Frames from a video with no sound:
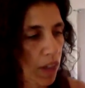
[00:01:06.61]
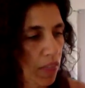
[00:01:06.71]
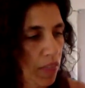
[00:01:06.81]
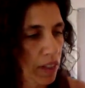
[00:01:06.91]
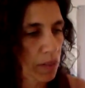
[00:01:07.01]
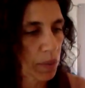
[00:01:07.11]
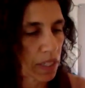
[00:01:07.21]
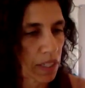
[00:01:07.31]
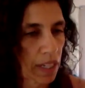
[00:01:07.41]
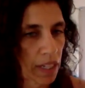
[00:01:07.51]
of the things we
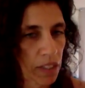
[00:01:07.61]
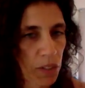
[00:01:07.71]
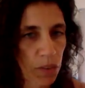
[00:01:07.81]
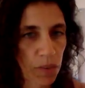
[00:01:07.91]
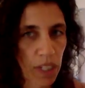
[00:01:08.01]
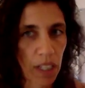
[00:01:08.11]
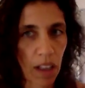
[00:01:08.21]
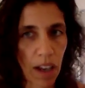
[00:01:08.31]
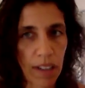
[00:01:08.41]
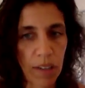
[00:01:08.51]
need to
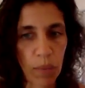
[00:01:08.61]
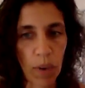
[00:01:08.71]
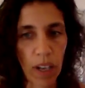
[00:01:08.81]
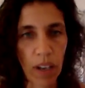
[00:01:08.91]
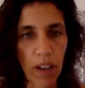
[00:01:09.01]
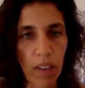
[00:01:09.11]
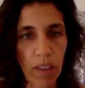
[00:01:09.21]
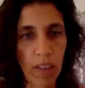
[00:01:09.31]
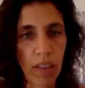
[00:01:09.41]
realize with